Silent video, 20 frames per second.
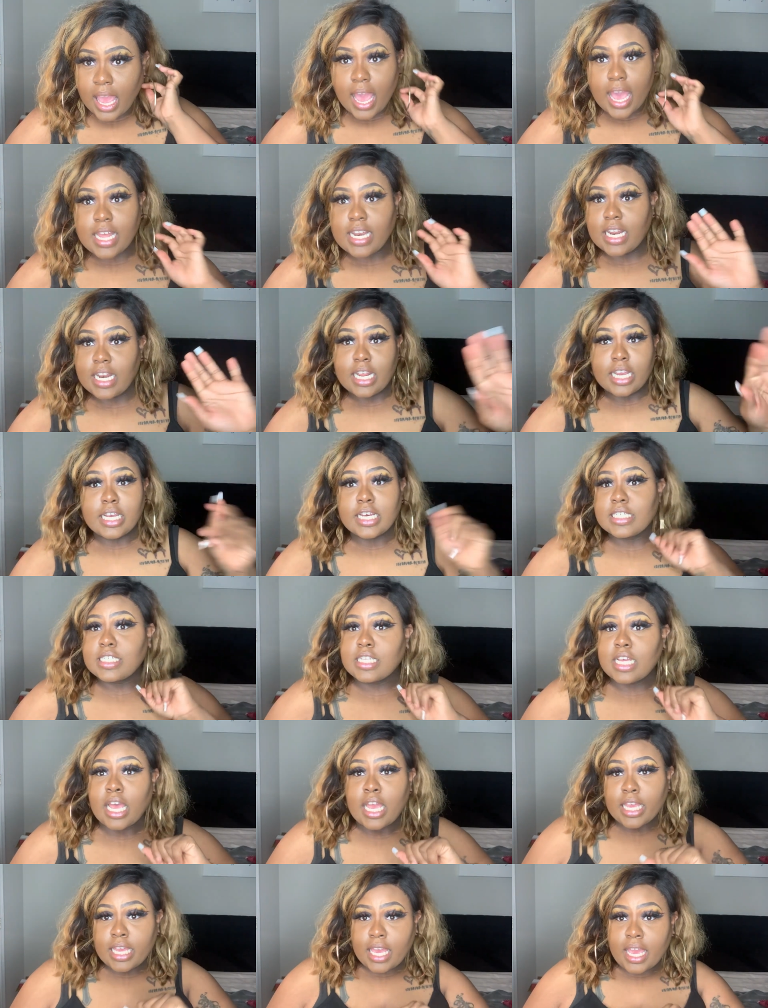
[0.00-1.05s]
And then it cuts
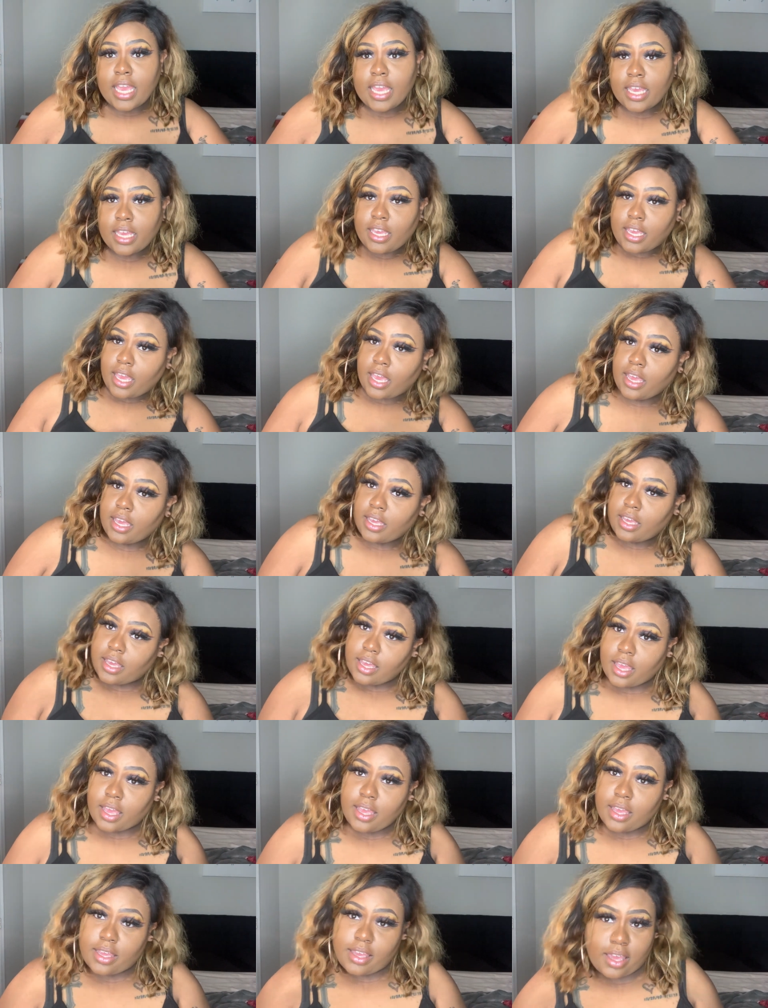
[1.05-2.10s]
to cake, cake,
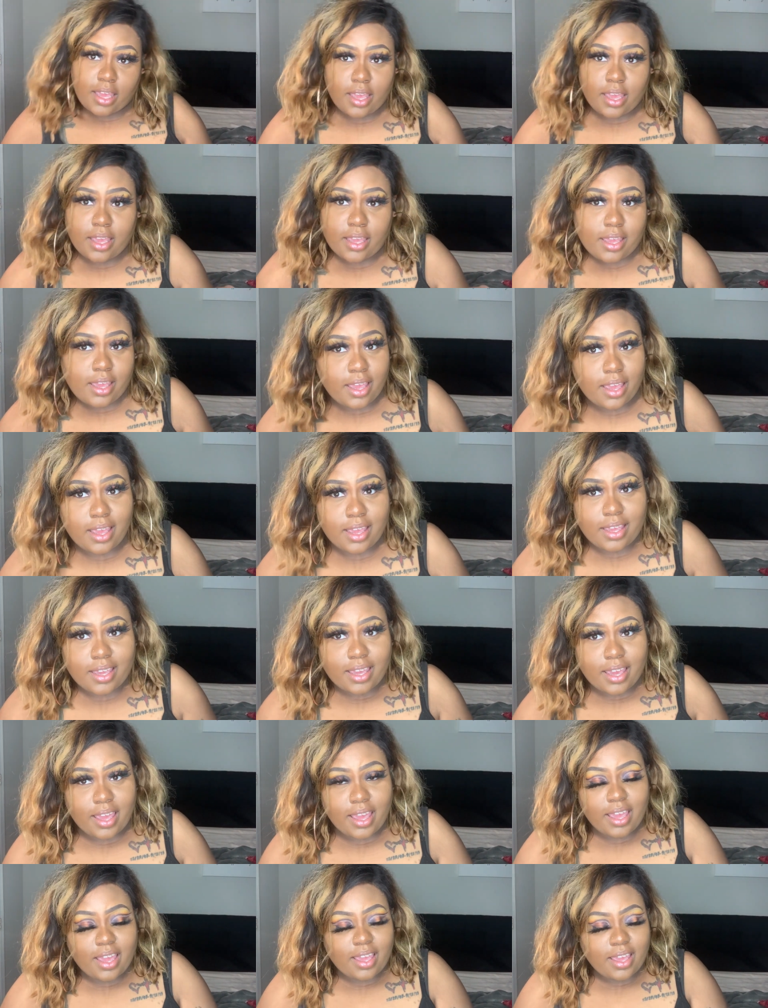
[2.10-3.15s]
cake, cake, cake,
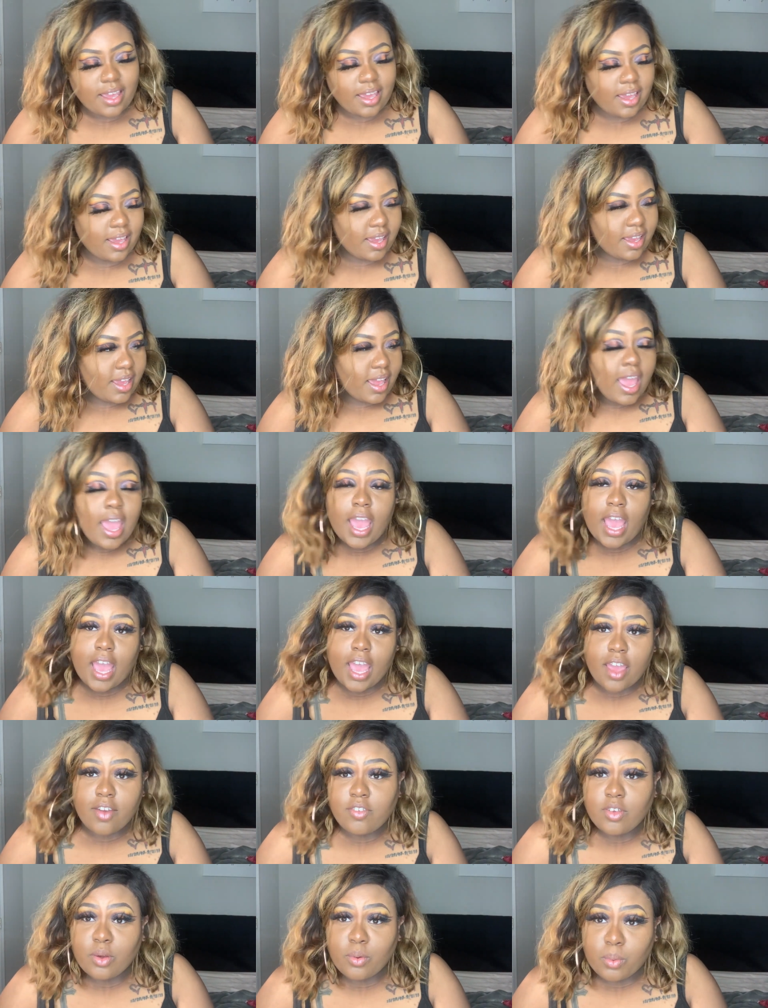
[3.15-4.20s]
cake, cake.
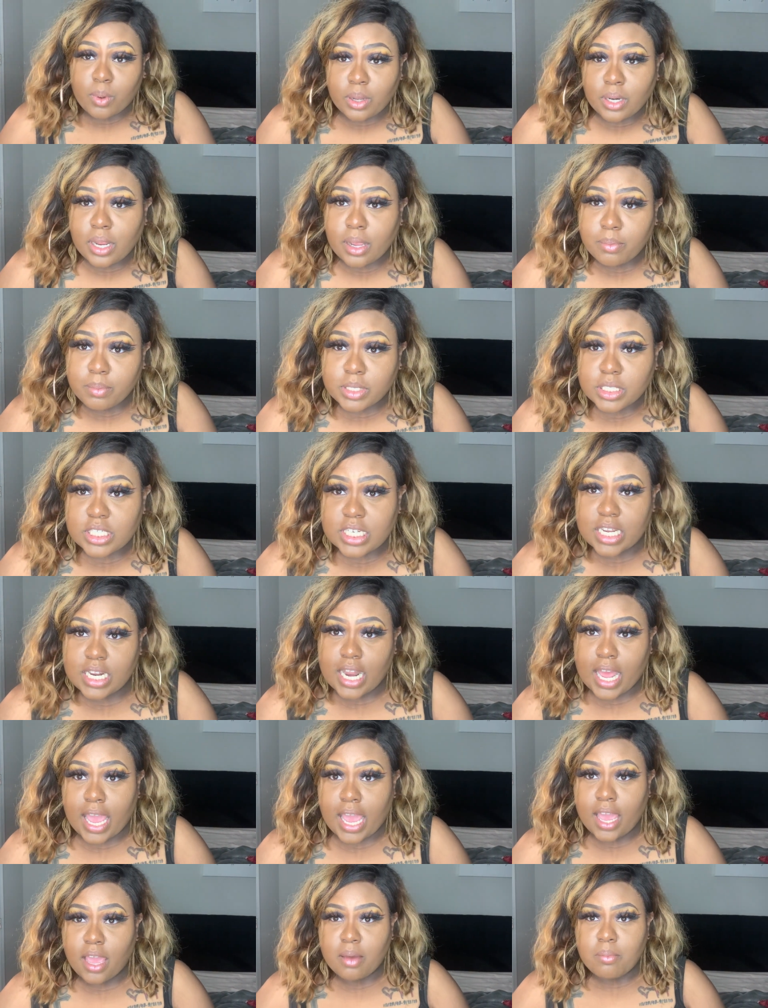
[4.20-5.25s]
If you want it, put your
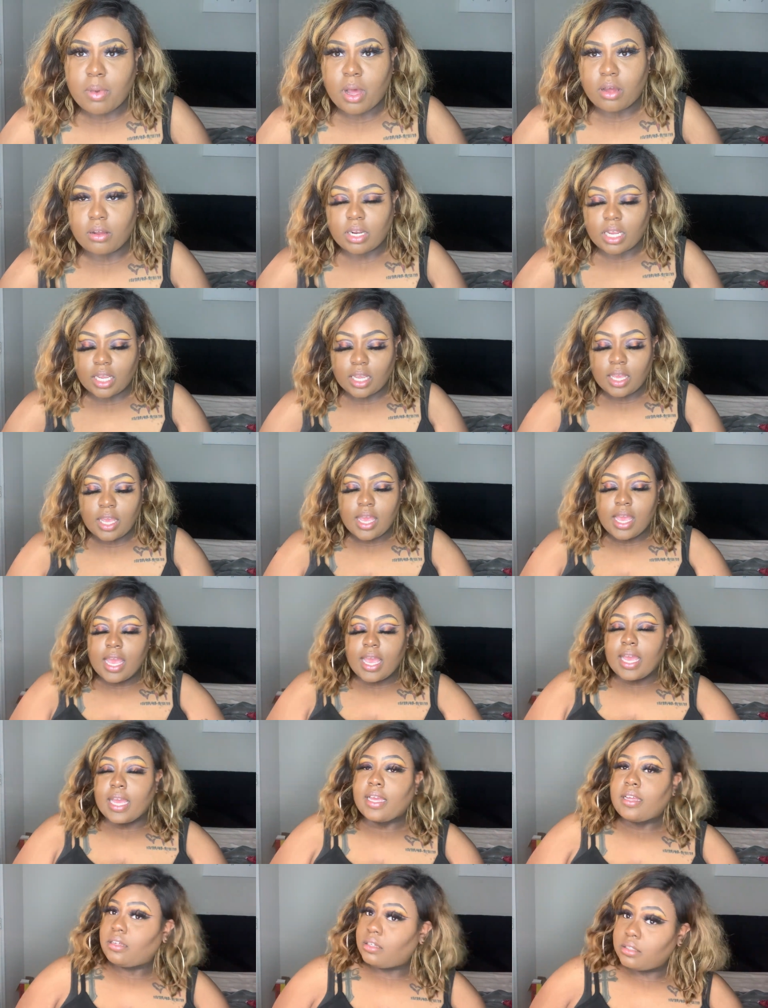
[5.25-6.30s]
name on
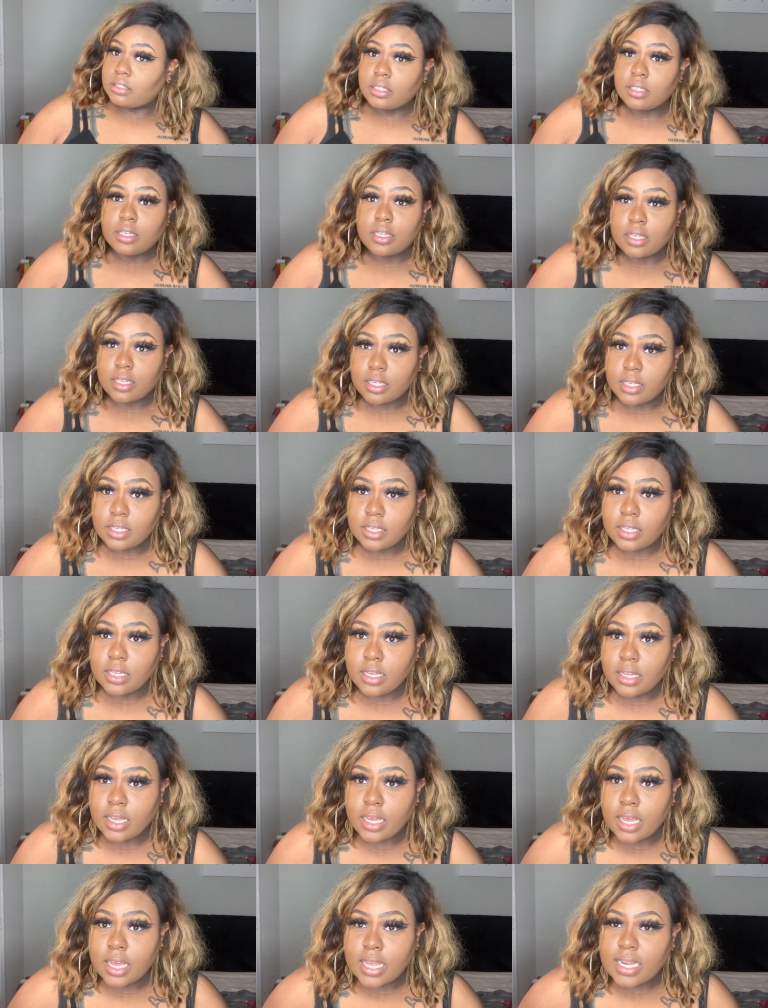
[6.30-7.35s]
it.
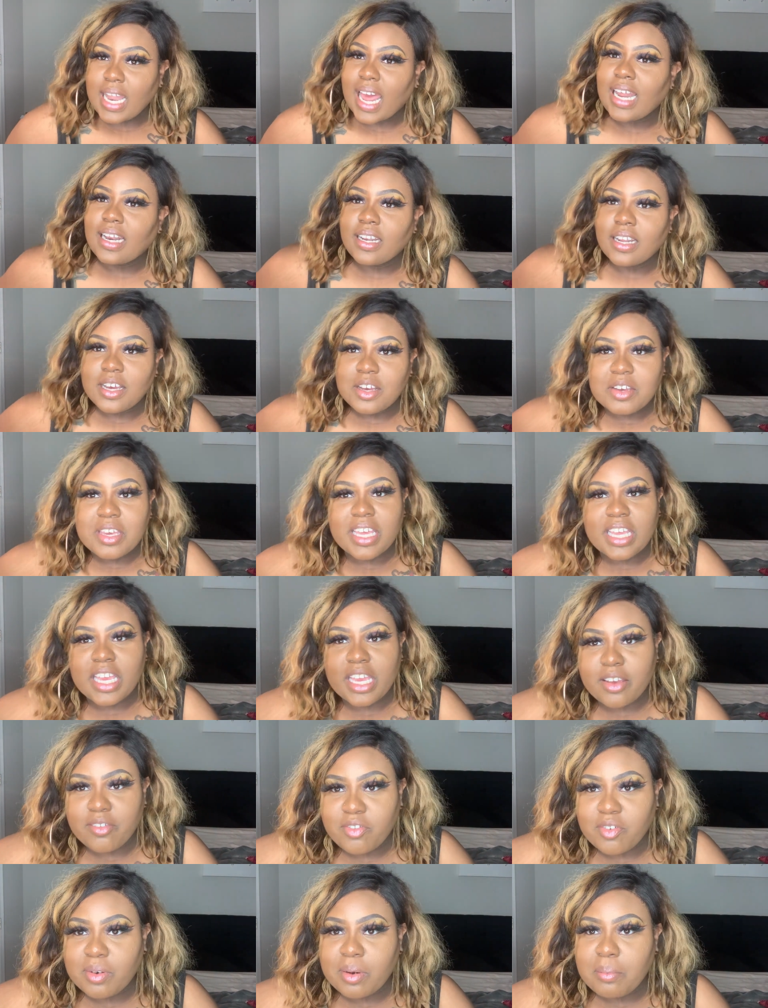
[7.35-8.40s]
They love getting
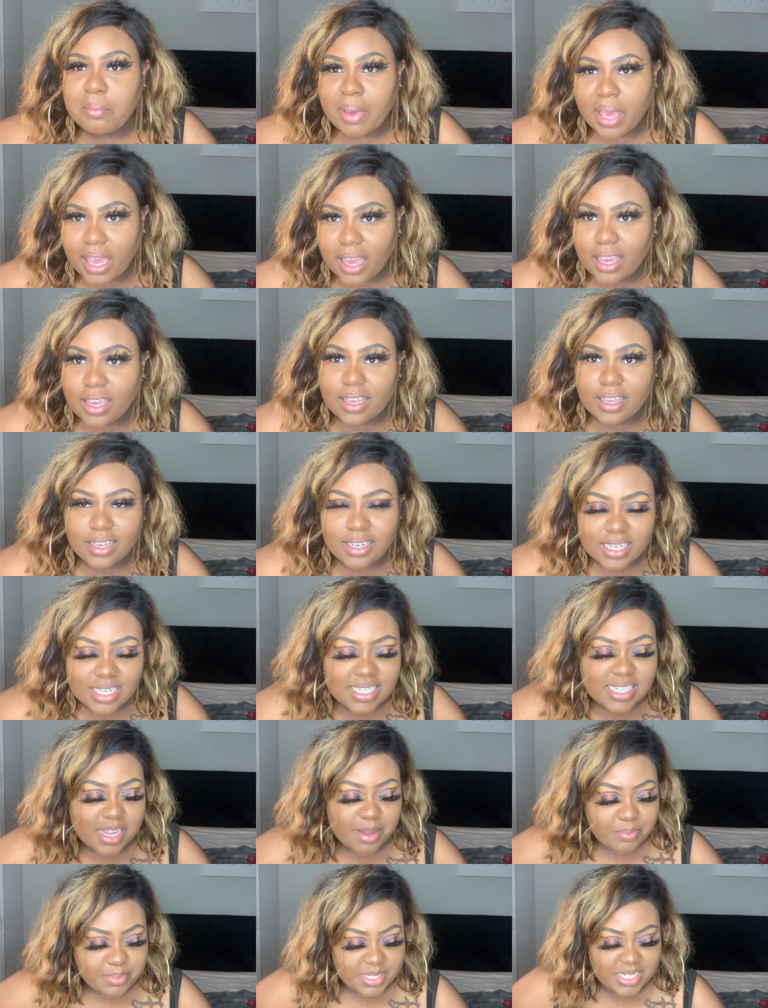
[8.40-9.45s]
hit from the back in
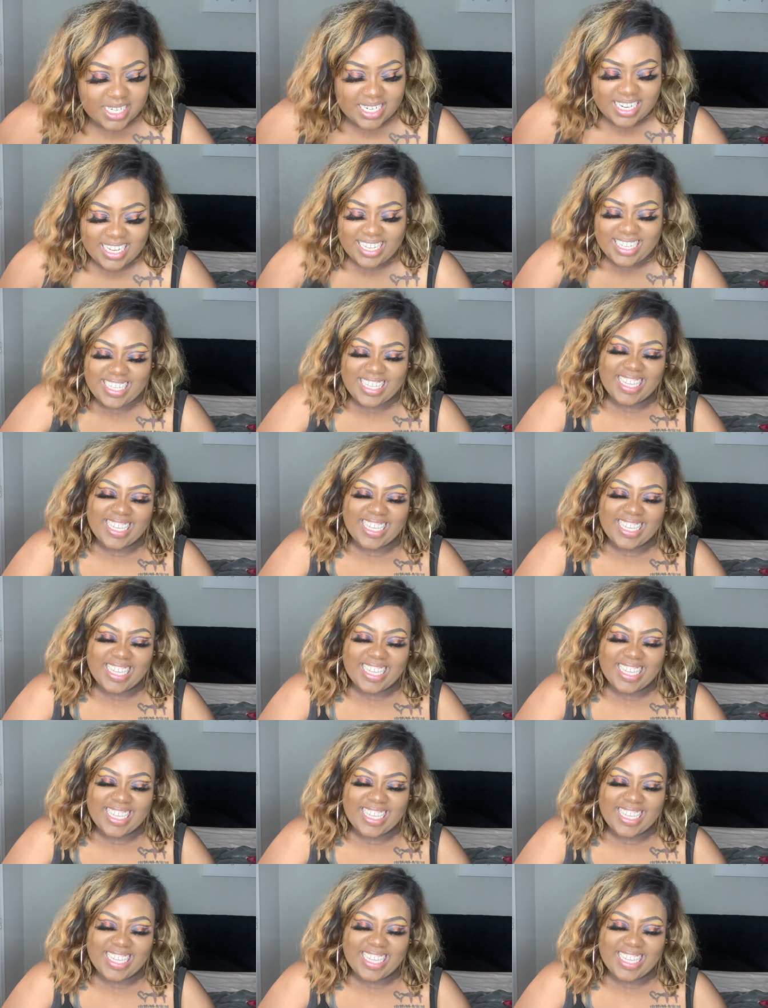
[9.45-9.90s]
this episode.